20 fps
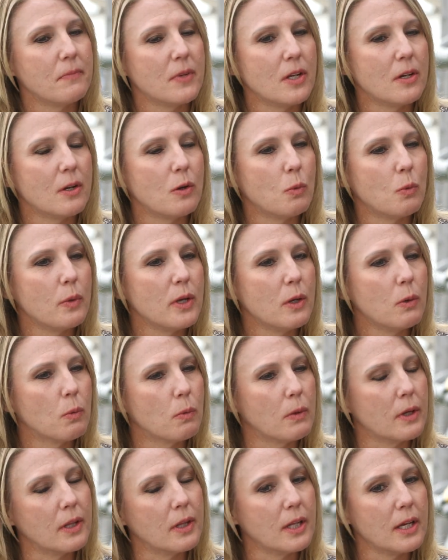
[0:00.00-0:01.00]
you know we
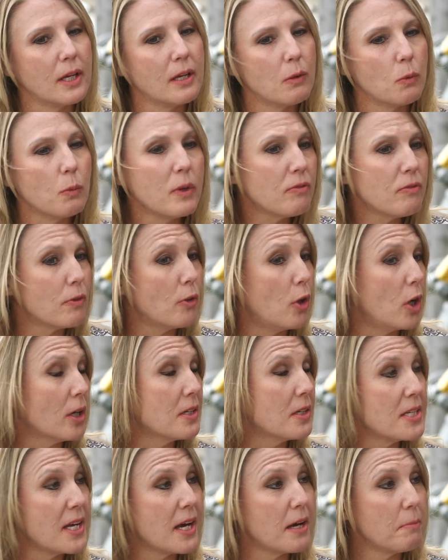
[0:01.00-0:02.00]
really we've
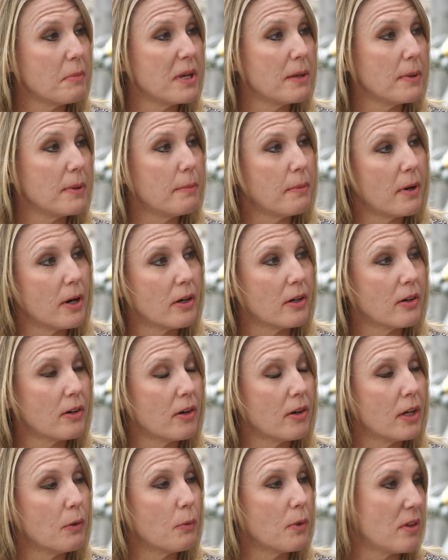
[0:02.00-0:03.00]
looked at maybe partnering